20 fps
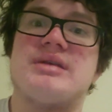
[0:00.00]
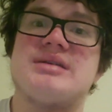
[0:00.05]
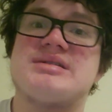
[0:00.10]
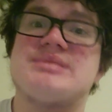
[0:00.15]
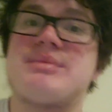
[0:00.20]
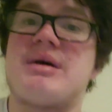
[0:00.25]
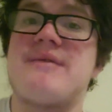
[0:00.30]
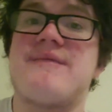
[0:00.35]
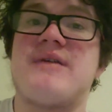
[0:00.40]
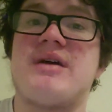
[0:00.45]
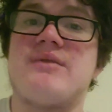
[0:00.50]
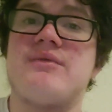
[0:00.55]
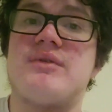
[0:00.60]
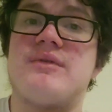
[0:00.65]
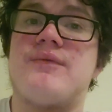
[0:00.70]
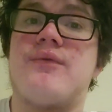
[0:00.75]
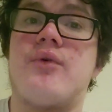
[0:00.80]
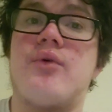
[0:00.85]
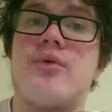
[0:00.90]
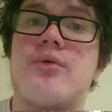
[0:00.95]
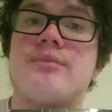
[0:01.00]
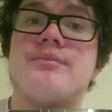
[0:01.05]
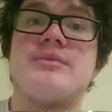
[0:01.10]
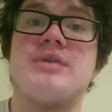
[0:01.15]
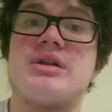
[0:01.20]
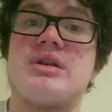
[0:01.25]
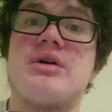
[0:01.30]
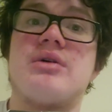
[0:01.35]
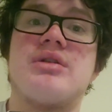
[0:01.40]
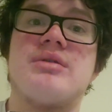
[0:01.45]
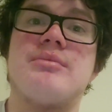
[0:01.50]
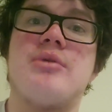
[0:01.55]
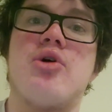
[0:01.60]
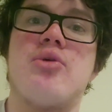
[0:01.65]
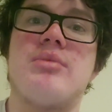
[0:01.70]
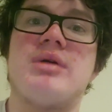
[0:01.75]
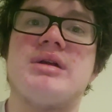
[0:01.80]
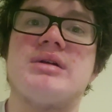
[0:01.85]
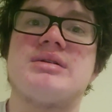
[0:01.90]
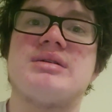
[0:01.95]
is my favorite for, the
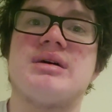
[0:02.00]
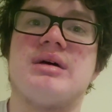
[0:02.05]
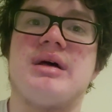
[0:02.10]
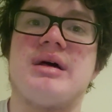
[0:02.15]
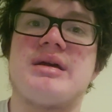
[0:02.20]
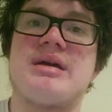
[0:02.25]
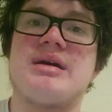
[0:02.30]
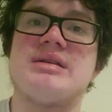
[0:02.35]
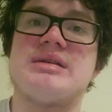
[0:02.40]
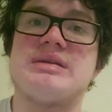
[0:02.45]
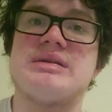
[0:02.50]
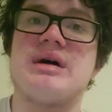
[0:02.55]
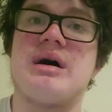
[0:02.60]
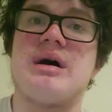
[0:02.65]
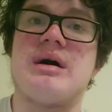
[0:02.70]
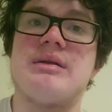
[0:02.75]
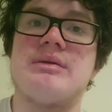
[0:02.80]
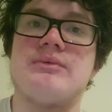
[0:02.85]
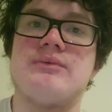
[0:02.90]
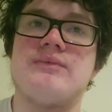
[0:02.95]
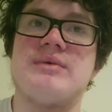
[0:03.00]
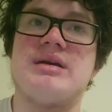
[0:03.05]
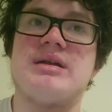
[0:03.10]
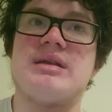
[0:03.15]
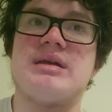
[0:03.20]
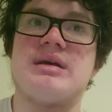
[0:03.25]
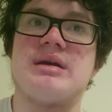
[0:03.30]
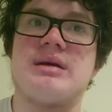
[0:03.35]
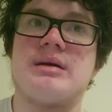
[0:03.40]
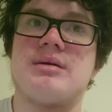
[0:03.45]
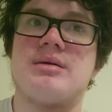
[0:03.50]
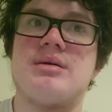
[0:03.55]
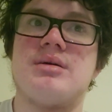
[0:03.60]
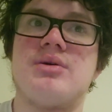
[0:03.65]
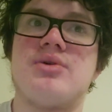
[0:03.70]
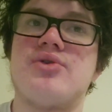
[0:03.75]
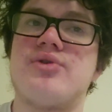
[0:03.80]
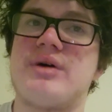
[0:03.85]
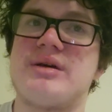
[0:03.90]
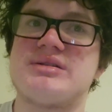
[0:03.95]
moment, until I get done reading
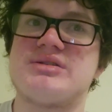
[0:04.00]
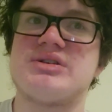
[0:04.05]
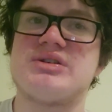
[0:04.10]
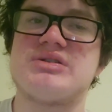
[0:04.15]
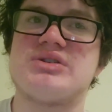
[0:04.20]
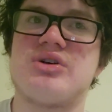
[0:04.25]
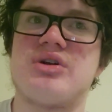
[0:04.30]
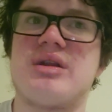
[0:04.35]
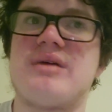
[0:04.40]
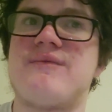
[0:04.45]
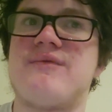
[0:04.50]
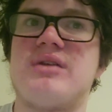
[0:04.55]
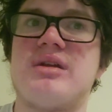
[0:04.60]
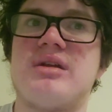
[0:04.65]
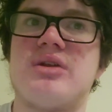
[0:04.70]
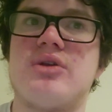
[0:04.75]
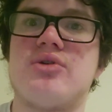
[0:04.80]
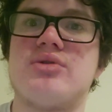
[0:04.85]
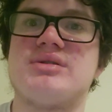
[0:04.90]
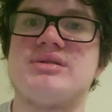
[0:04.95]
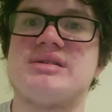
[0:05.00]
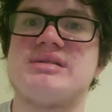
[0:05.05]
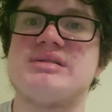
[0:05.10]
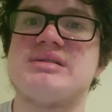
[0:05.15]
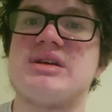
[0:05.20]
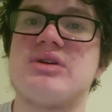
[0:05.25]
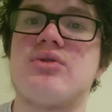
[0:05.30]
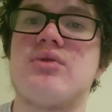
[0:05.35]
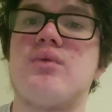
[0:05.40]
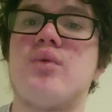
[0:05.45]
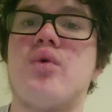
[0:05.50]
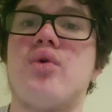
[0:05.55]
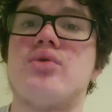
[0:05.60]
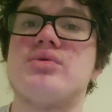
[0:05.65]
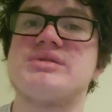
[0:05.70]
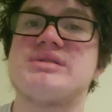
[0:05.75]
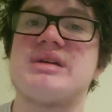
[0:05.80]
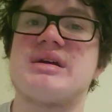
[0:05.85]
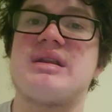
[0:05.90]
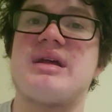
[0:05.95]
Crisis on Infinite Earths and Secret
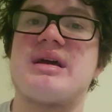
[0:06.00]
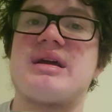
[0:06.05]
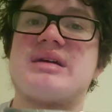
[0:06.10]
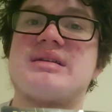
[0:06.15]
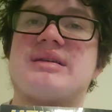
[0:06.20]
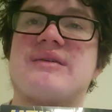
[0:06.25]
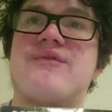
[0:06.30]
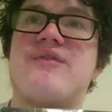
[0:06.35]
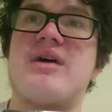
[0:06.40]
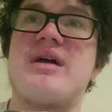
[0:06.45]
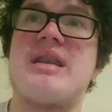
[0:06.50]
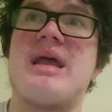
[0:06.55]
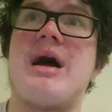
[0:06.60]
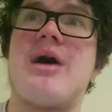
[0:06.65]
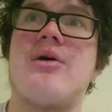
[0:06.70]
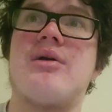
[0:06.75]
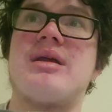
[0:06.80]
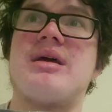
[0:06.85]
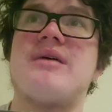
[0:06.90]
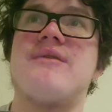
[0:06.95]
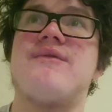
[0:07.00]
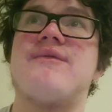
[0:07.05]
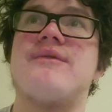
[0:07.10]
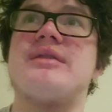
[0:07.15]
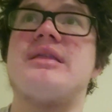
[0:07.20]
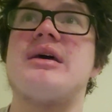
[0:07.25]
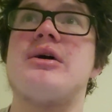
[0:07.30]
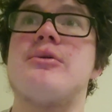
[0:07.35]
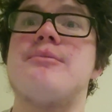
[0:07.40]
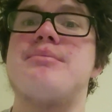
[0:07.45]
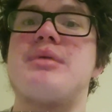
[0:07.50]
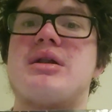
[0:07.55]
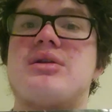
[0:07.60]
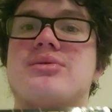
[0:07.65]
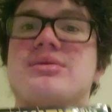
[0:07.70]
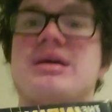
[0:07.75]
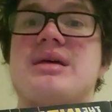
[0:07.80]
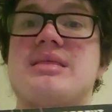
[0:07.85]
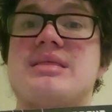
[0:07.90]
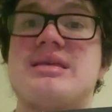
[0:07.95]
Wars, and I get to find out if they're
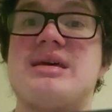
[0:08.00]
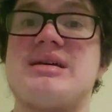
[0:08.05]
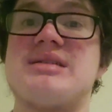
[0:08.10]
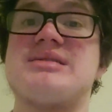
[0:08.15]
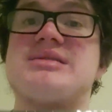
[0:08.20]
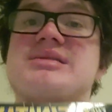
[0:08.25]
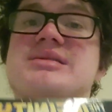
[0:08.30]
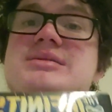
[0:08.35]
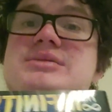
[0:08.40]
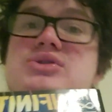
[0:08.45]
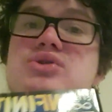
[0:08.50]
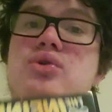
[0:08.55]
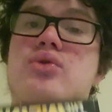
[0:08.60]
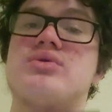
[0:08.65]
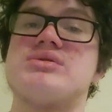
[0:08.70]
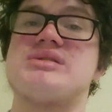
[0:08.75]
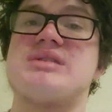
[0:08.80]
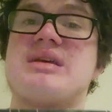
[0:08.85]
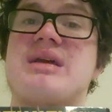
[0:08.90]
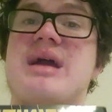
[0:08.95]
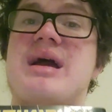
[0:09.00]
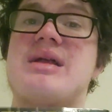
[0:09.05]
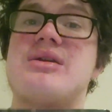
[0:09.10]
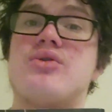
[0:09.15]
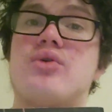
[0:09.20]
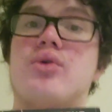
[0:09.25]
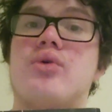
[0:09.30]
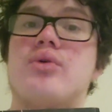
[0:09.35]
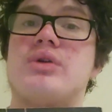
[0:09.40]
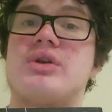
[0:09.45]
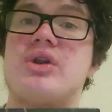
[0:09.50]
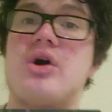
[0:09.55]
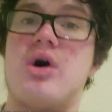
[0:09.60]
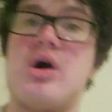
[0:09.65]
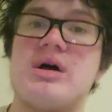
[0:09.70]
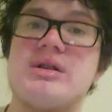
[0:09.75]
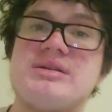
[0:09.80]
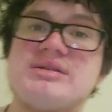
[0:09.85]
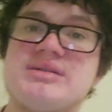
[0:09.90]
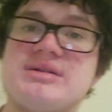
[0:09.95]
better than this towards the end or
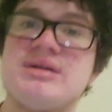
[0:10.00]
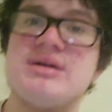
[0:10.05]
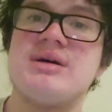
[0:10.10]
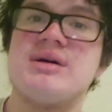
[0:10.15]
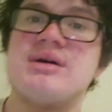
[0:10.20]
not.